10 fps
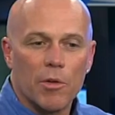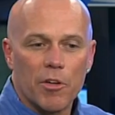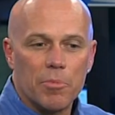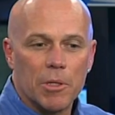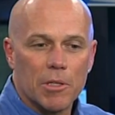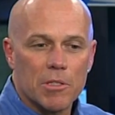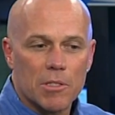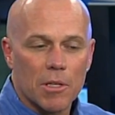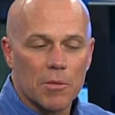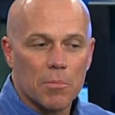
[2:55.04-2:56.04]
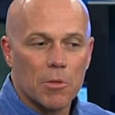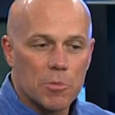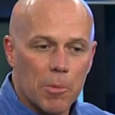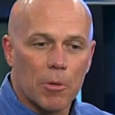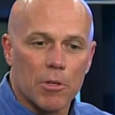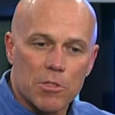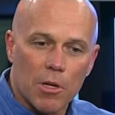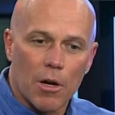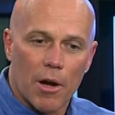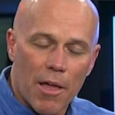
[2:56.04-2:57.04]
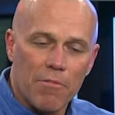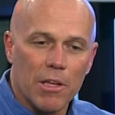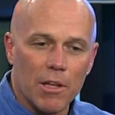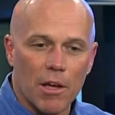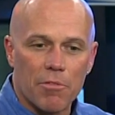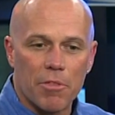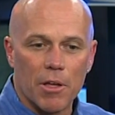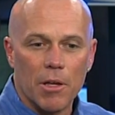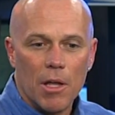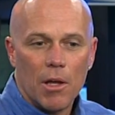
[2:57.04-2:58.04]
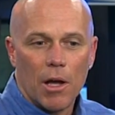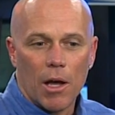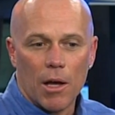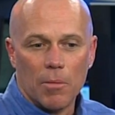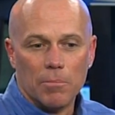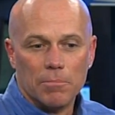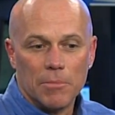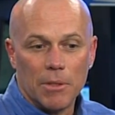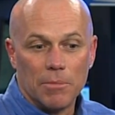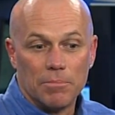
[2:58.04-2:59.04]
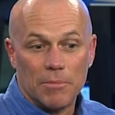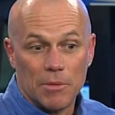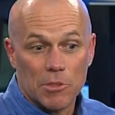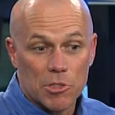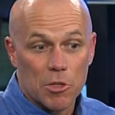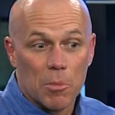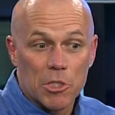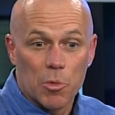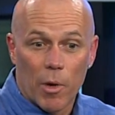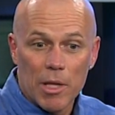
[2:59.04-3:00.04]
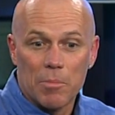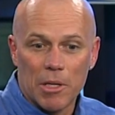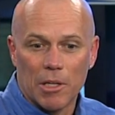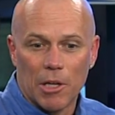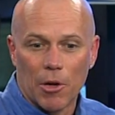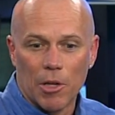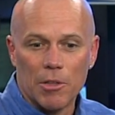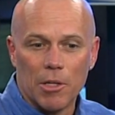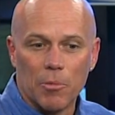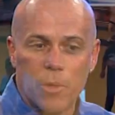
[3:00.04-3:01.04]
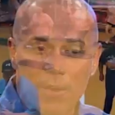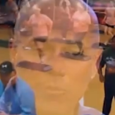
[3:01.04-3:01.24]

slow enough because most people are, are heavy enough that um, it, there's so much weight being carried that